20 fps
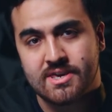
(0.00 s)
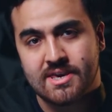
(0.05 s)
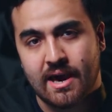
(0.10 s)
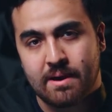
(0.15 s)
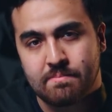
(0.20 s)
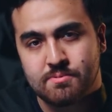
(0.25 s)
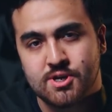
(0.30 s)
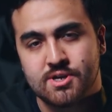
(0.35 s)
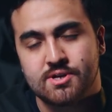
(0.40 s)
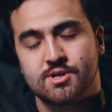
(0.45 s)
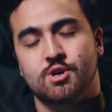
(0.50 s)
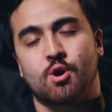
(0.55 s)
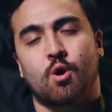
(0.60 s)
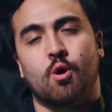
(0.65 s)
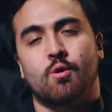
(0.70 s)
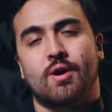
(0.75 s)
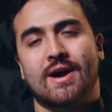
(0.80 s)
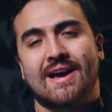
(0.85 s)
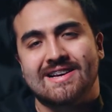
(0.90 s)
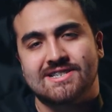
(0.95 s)
captions,
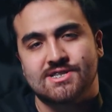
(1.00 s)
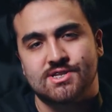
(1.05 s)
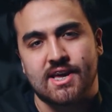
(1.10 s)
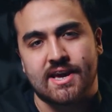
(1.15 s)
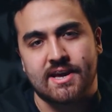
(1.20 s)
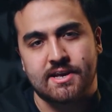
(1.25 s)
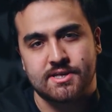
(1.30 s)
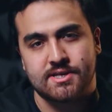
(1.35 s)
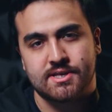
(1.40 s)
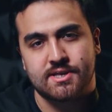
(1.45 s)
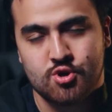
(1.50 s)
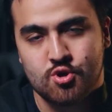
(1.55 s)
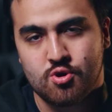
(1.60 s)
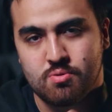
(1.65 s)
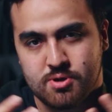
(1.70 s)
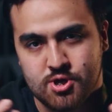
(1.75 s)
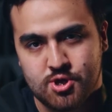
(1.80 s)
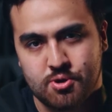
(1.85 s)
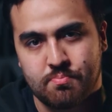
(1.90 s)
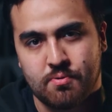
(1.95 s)
or hashtags. You'll
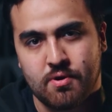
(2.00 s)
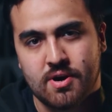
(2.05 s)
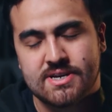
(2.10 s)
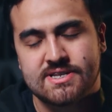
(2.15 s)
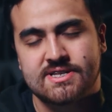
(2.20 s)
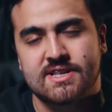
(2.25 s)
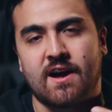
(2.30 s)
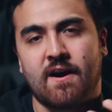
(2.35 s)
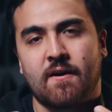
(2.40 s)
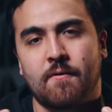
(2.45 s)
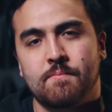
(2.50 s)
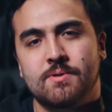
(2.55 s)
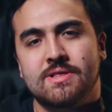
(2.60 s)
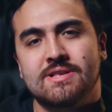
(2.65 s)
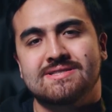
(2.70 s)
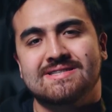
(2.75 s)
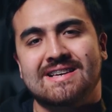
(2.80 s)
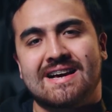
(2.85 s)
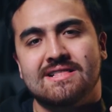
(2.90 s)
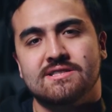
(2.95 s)
be surprised how many
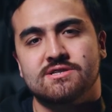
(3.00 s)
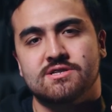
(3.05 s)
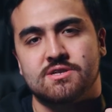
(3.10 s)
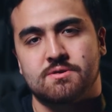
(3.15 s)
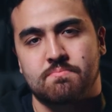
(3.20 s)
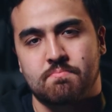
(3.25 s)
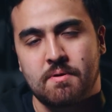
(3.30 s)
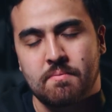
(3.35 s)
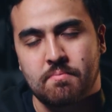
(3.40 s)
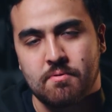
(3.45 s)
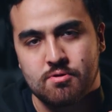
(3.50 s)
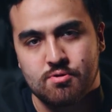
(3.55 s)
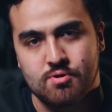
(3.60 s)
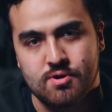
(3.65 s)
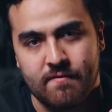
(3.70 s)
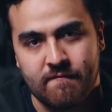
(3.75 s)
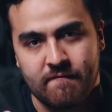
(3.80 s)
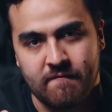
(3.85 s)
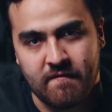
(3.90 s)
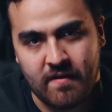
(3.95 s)
talented people you
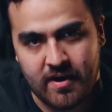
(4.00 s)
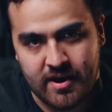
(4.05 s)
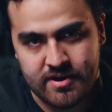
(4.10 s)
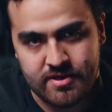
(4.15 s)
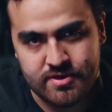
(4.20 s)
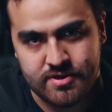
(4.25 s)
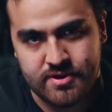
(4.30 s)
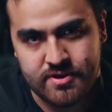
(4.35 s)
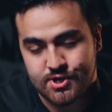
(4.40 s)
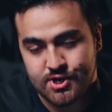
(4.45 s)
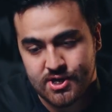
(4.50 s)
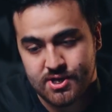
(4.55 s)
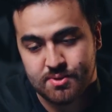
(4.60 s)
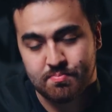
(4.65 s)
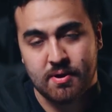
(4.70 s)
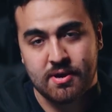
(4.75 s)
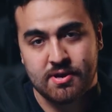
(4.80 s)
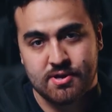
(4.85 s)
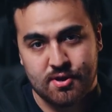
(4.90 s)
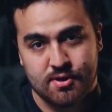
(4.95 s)
can find just
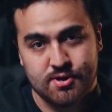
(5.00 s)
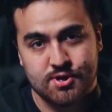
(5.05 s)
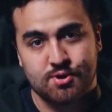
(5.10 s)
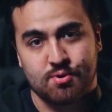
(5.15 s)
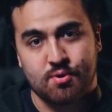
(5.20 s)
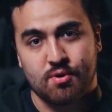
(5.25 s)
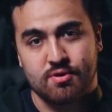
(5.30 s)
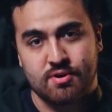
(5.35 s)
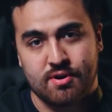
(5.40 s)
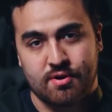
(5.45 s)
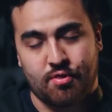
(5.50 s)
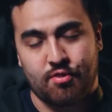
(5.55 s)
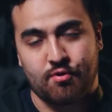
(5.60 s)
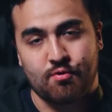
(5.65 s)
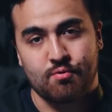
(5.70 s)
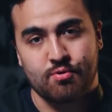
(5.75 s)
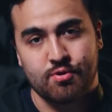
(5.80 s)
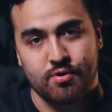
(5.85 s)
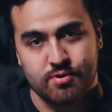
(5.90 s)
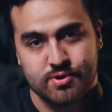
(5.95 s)
by scrolling
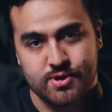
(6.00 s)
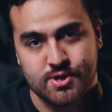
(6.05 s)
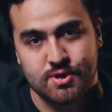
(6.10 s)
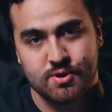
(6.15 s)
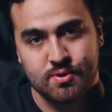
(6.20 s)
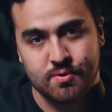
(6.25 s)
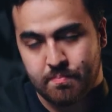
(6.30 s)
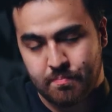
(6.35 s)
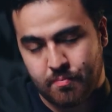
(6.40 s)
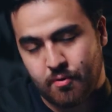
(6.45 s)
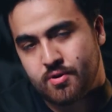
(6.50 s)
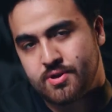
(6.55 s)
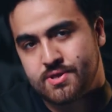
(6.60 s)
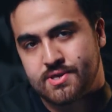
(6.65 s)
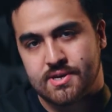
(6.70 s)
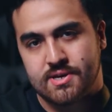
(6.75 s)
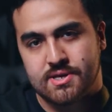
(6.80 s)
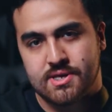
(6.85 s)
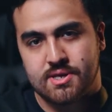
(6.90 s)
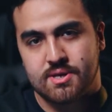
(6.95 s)
through those. The point
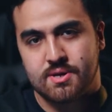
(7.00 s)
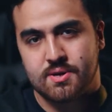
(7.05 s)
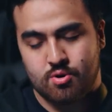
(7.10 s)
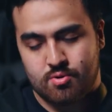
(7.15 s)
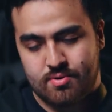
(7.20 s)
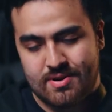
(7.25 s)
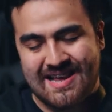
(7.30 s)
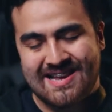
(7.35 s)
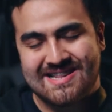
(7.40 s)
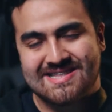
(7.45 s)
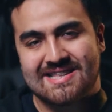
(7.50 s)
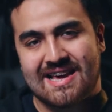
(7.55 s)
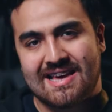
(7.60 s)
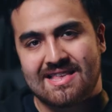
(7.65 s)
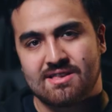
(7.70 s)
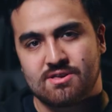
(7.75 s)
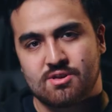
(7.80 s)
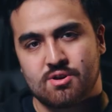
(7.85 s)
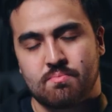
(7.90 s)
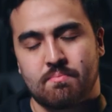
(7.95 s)
is, your next
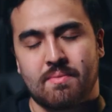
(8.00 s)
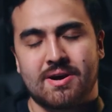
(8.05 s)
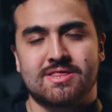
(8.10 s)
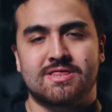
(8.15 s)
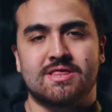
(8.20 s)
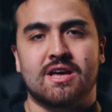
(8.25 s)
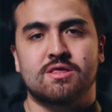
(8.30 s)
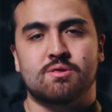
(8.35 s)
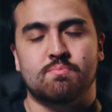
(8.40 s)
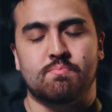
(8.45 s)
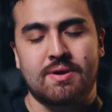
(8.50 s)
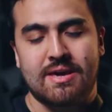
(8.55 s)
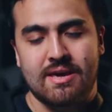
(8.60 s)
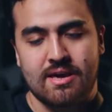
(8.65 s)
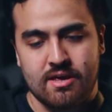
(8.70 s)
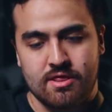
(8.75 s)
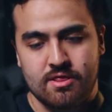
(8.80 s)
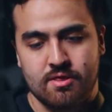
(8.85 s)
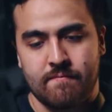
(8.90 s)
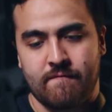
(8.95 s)
editor might not be
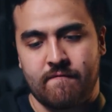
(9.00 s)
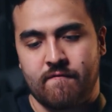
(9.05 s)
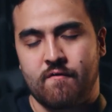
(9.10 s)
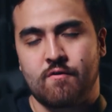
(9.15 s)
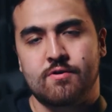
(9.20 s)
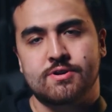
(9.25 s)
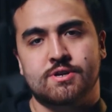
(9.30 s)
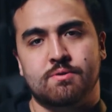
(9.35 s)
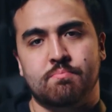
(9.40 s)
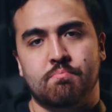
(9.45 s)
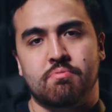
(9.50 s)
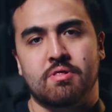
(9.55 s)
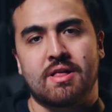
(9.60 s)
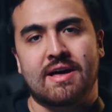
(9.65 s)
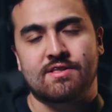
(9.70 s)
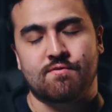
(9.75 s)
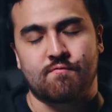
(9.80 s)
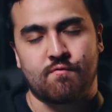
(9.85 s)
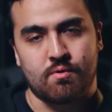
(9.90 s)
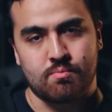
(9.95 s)
in the first
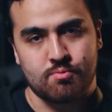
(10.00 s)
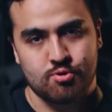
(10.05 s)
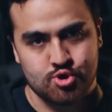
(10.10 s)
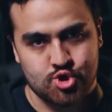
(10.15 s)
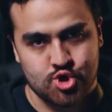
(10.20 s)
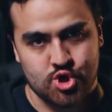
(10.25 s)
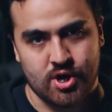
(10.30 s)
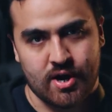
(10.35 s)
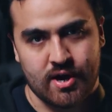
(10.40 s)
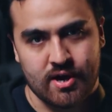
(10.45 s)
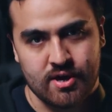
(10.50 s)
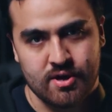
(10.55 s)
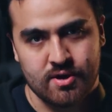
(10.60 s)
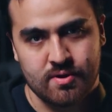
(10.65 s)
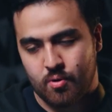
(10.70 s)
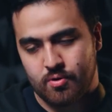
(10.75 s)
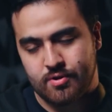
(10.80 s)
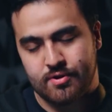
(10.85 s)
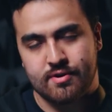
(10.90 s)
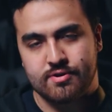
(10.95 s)
platform you try
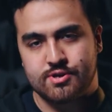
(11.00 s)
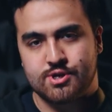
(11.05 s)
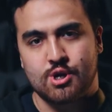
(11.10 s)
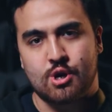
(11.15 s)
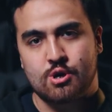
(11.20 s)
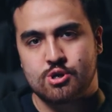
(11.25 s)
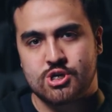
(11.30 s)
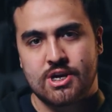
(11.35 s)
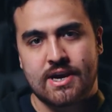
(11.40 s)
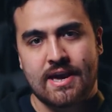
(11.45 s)
or the search